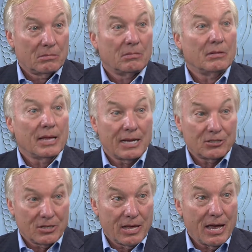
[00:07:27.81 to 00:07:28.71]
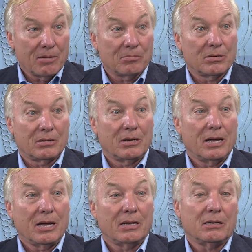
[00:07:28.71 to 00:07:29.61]
That's them.
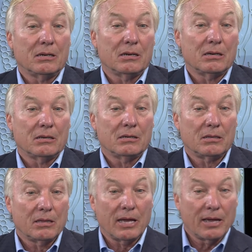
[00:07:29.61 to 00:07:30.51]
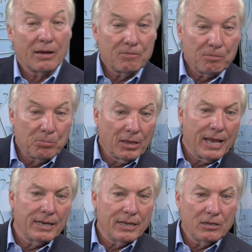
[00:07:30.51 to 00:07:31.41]
And uh, they have
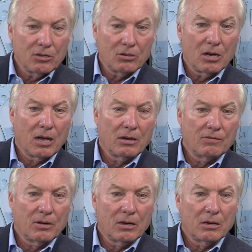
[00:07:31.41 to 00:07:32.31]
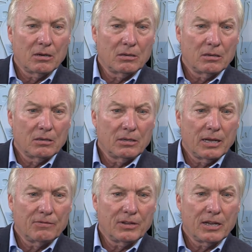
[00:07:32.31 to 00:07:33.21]
bled into kind of
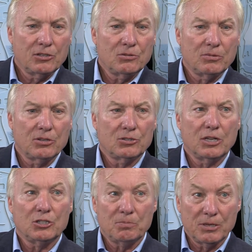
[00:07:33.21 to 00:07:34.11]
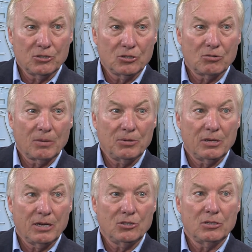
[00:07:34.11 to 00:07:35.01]
identification with the state's business
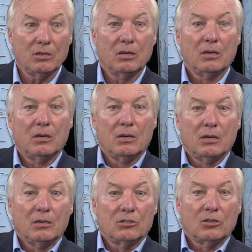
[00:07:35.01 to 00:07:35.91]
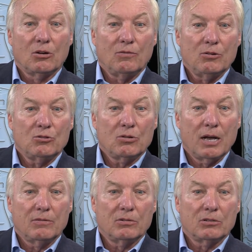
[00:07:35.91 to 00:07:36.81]
reputation. So if you
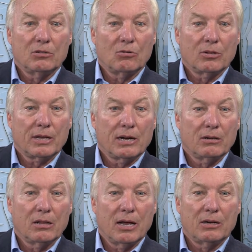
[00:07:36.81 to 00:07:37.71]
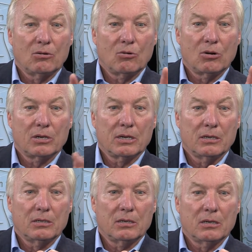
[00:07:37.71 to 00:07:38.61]
travel to North Carolina,
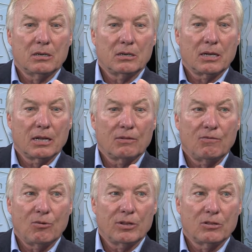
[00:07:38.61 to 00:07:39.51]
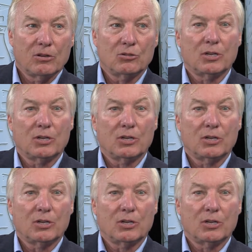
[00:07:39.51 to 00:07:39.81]
Oregon, uh, California, those